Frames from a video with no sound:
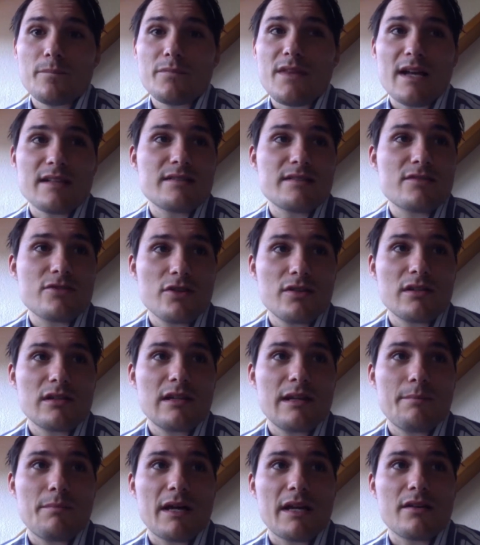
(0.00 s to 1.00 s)
That's
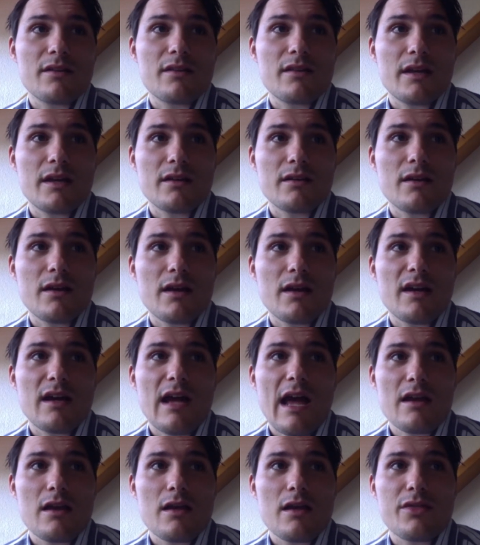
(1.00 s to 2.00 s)
certainly better than
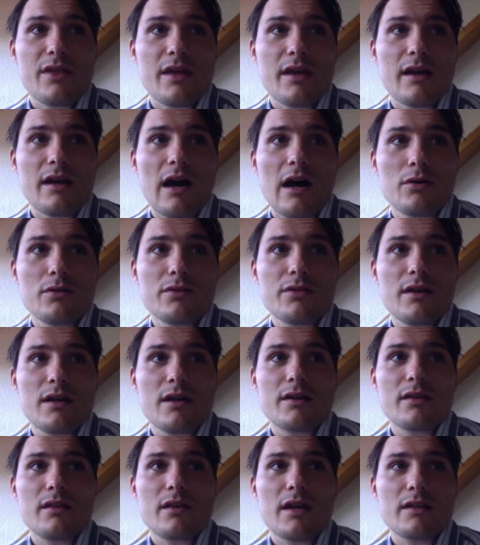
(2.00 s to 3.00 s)
anything out
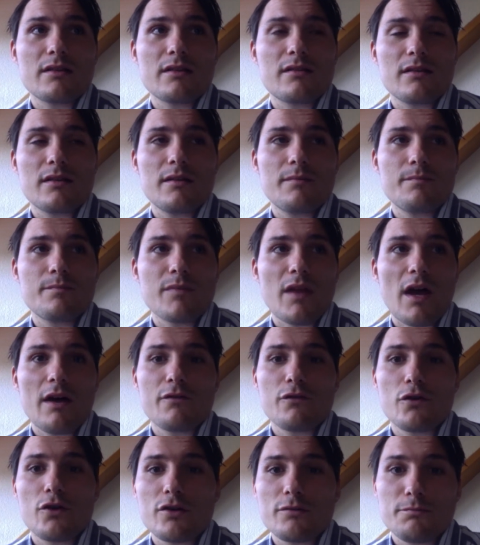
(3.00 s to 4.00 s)
there that
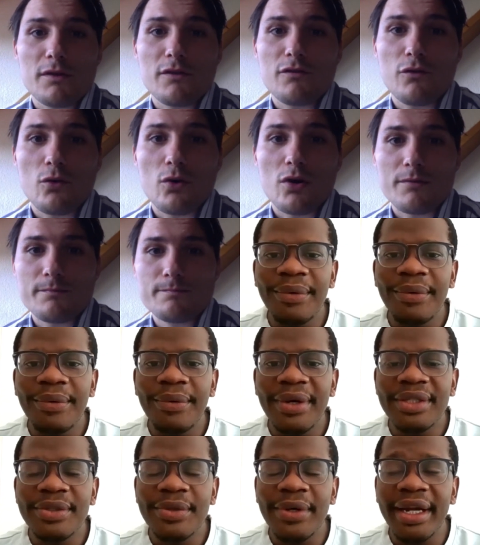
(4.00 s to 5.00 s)
I've heard before.
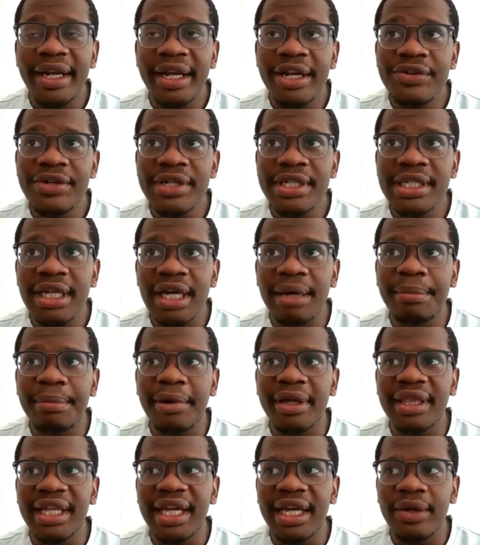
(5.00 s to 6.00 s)
What's quite interesting
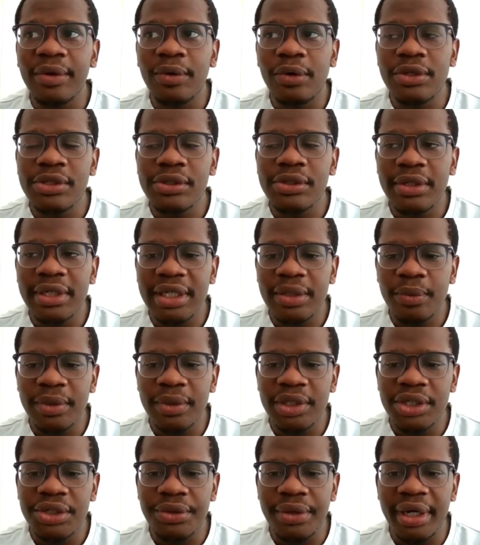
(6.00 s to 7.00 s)
about that also,
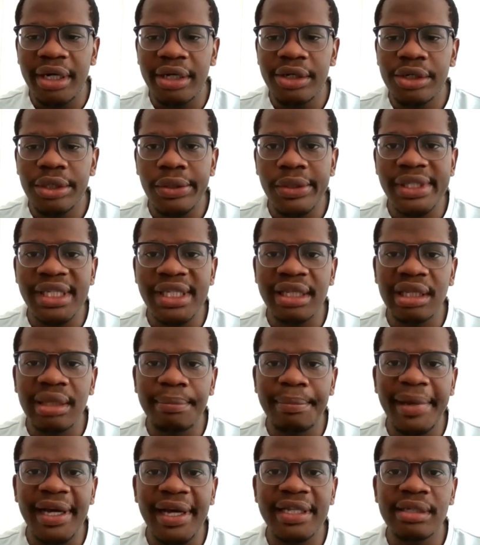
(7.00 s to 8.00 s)
which really shows that the
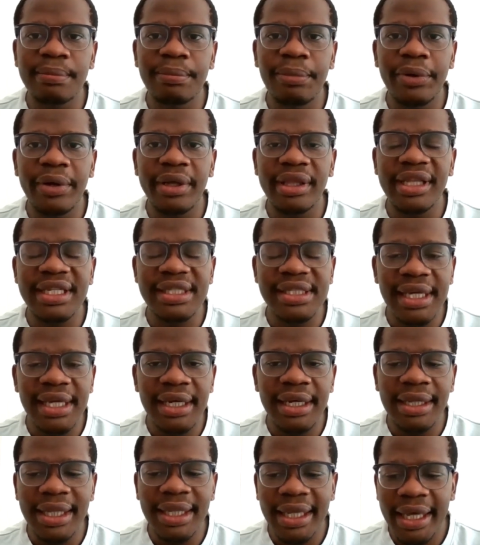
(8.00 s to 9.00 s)
banks are putting their
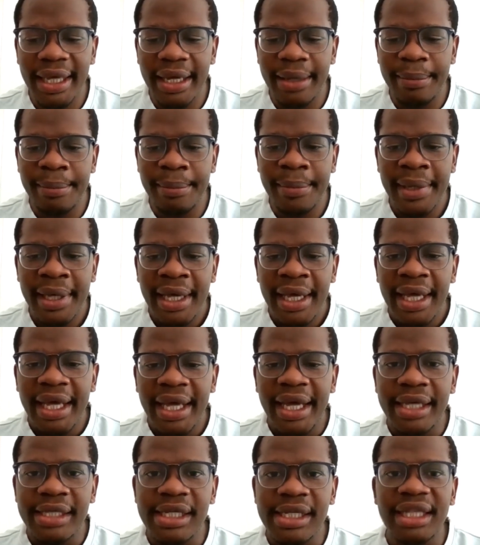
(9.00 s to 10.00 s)
skin in the game,
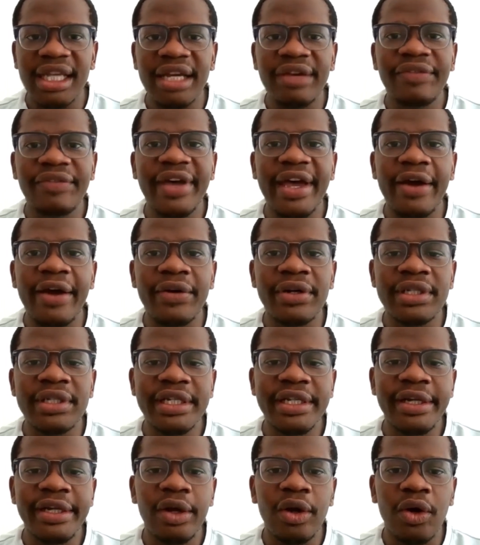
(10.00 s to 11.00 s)
is that they've
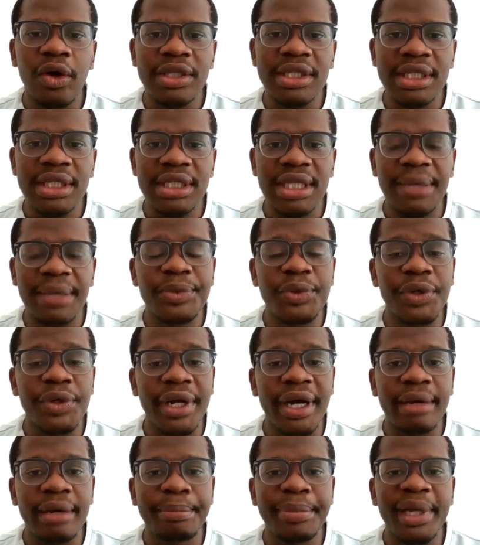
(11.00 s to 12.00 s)
guaranteed losses up to
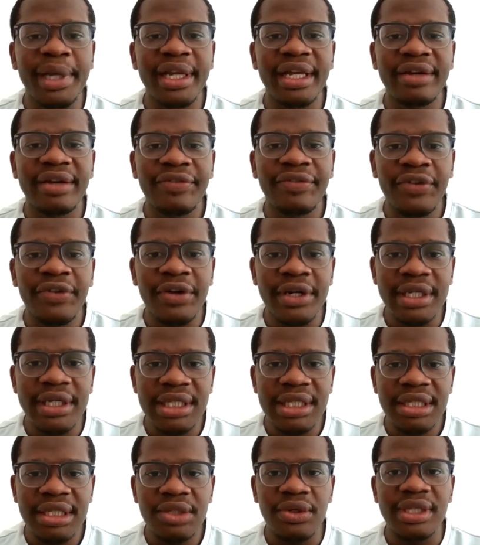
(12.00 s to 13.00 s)
9 billion
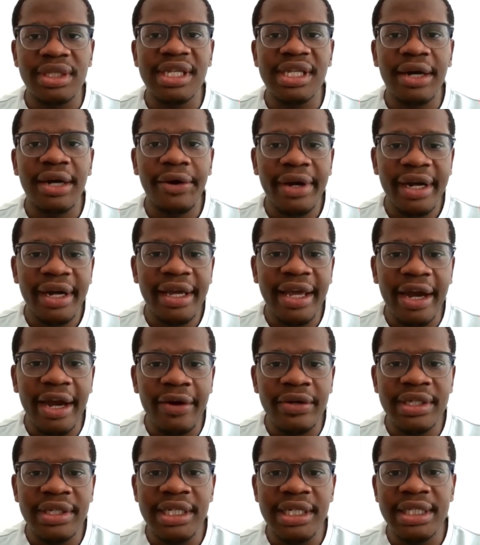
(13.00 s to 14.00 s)
first. So it's a credit
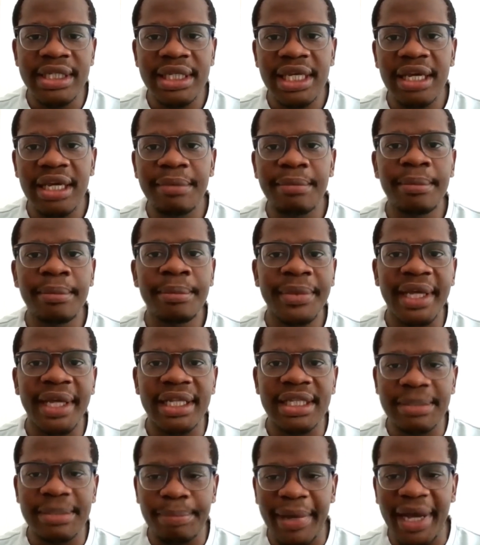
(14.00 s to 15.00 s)
guarantee scheme
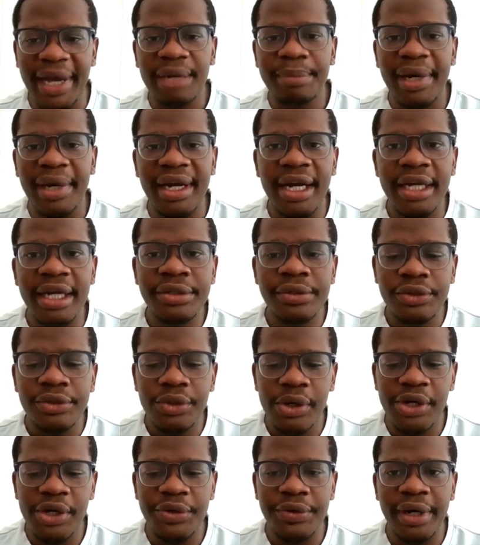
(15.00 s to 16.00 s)
that's backed by National
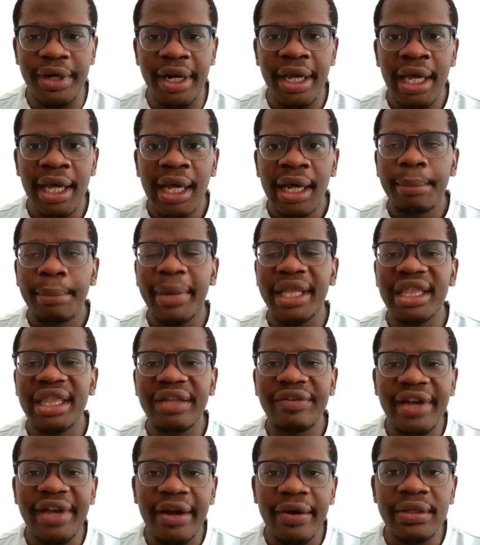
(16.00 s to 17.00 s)
Treasury, but
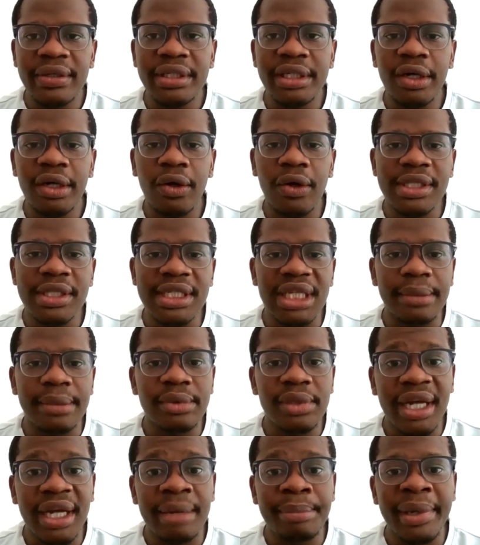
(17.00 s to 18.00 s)
they've guaranteed losses up
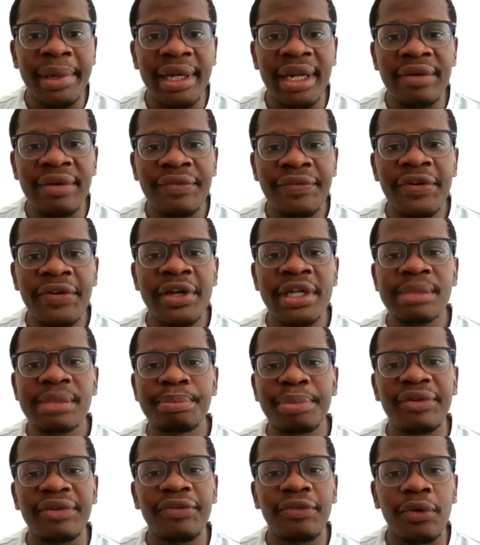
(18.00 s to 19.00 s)
to 9 billion
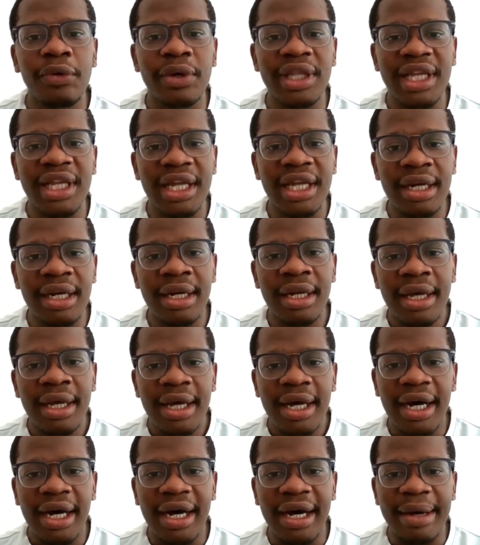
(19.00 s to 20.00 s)
first before then
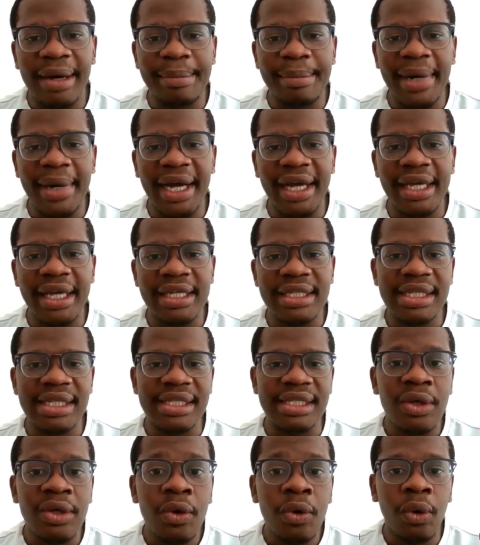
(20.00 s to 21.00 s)
I guess
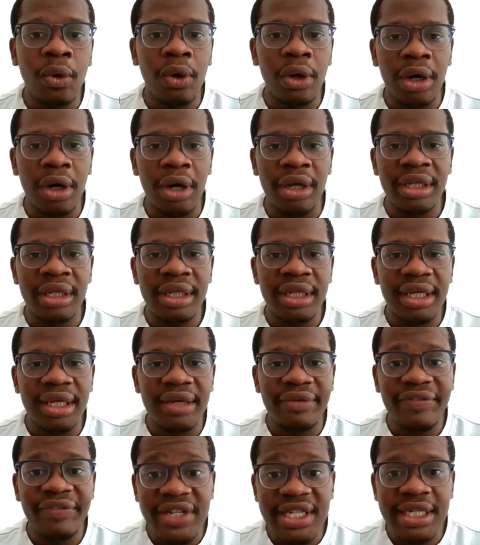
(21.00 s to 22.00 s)
there's a call on
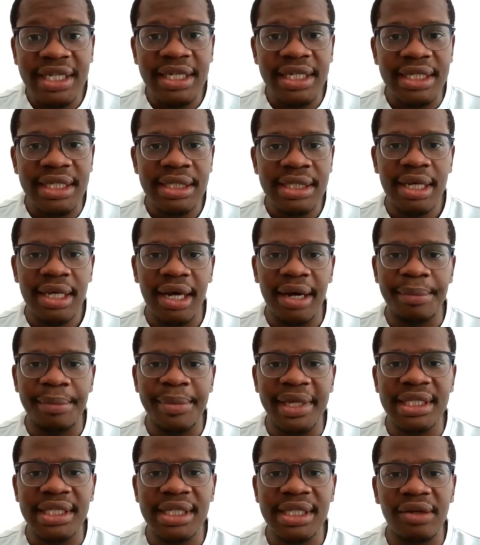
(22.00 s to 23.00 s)
the fiscus
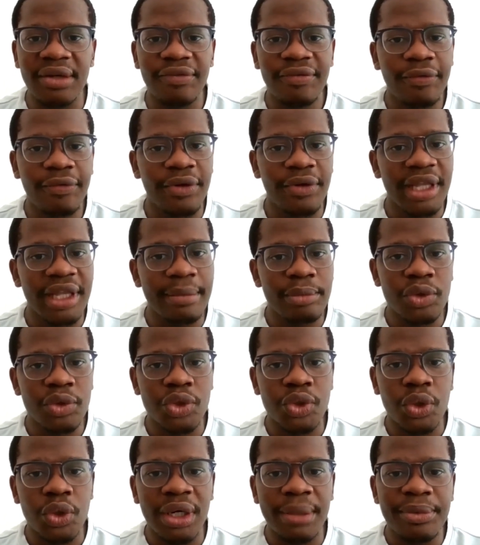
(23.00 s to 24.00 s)
itself for them to
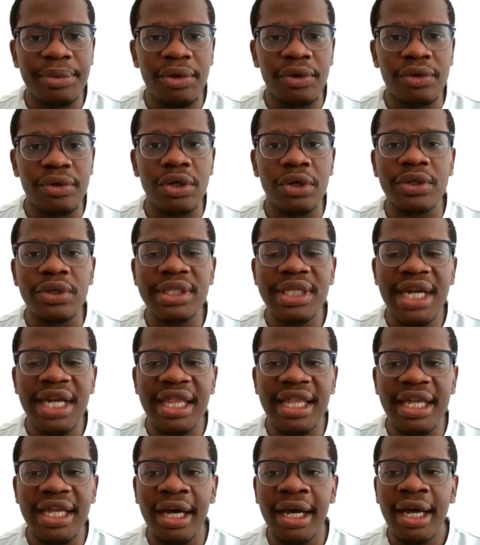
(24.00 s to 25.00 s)
show up those loans. And
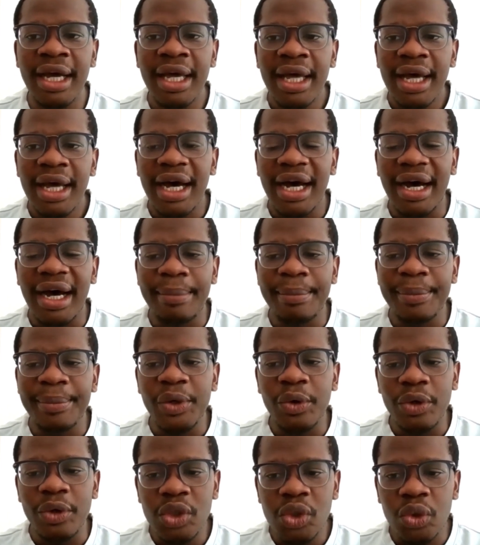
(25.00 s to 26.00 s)
I think,
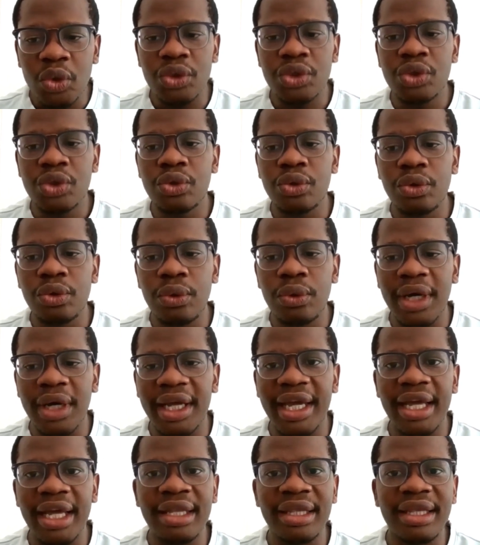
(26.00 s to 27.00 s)
it talks to,
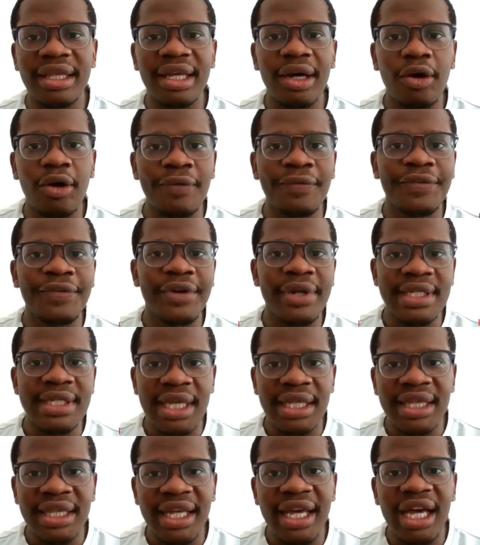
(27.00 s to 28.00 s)
again, the confidence
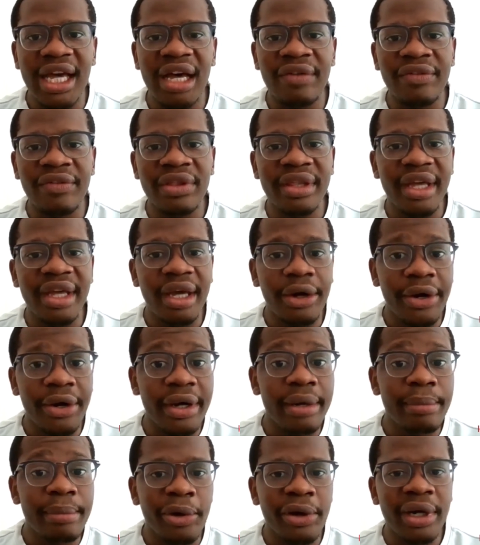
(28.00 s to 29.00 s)
that they have in their
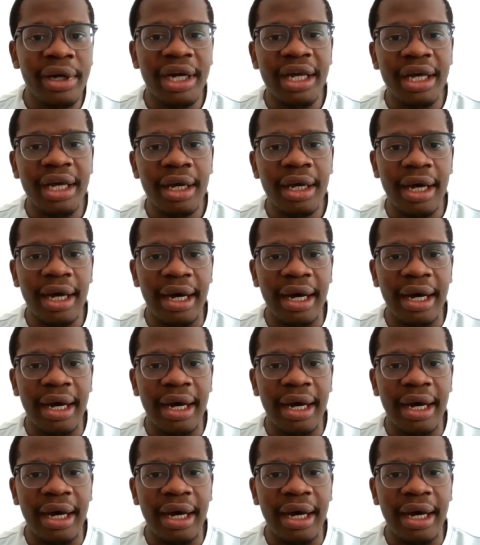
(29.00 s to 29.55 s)
credit modeling,